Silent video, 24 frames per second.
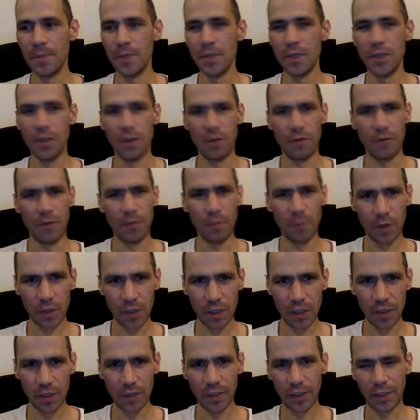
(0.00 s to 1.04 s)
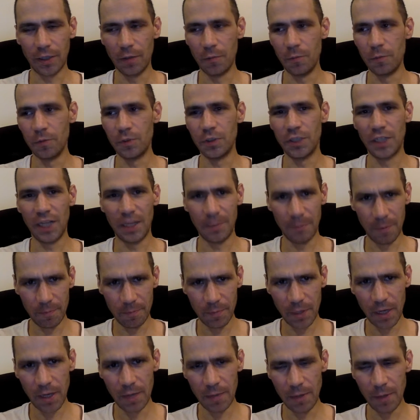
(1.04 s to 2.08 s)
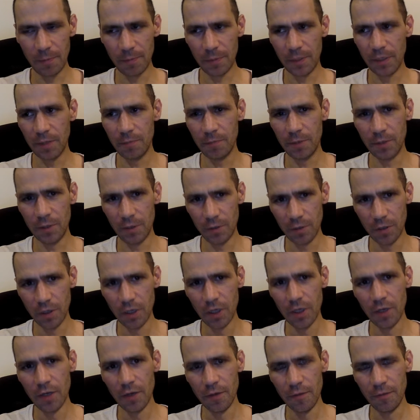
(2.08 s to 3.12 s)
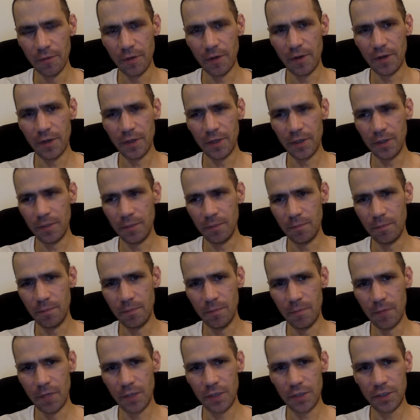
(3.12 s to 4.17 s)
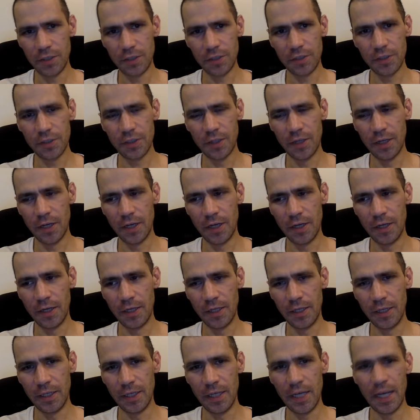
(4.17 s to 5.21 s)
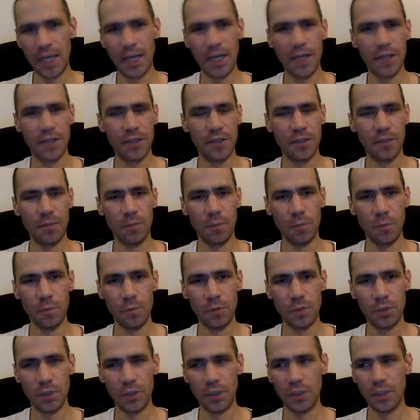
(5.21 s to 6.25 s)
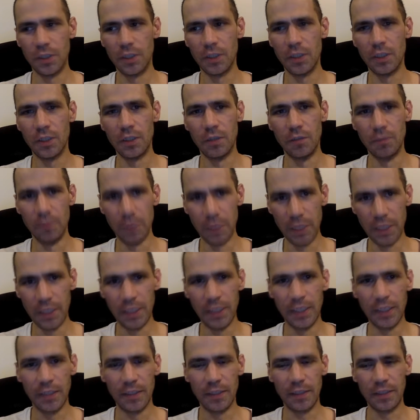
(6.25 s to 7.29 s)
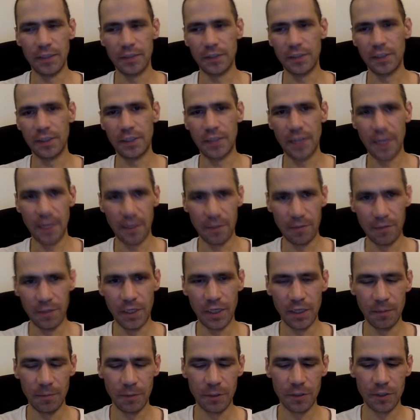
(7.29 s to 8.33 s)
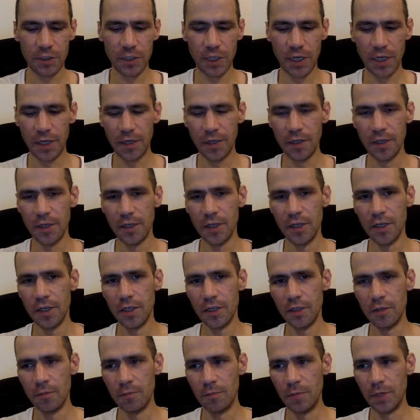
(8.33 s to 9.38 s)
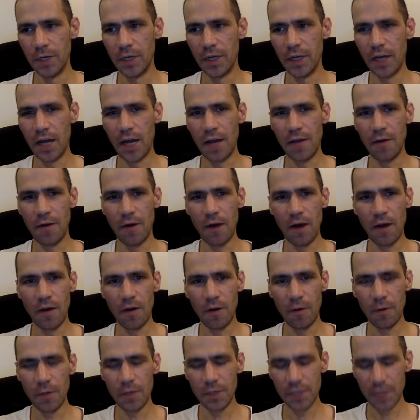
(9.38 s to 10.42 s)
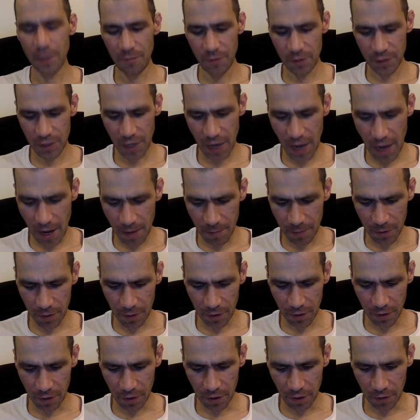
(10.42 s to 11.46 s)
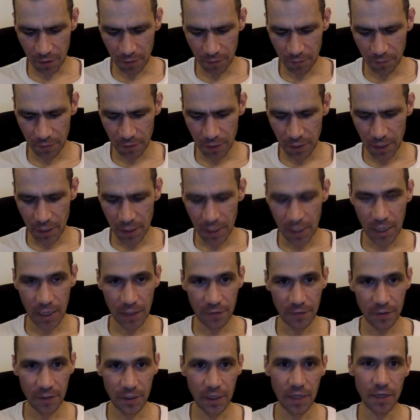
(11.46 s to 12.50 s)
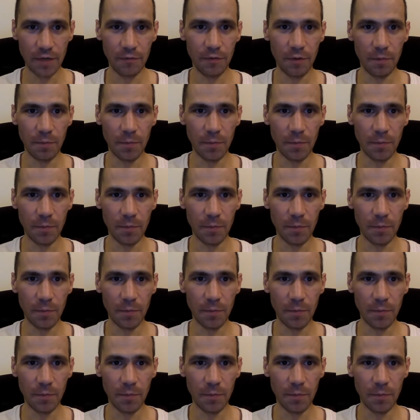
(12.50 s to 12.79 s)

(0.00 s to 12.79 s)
if I'm working on like a wuxia game, I'm going to be very much engaged in wuxia reading and things like that, and reading about China. But I always have this habit of at the end of a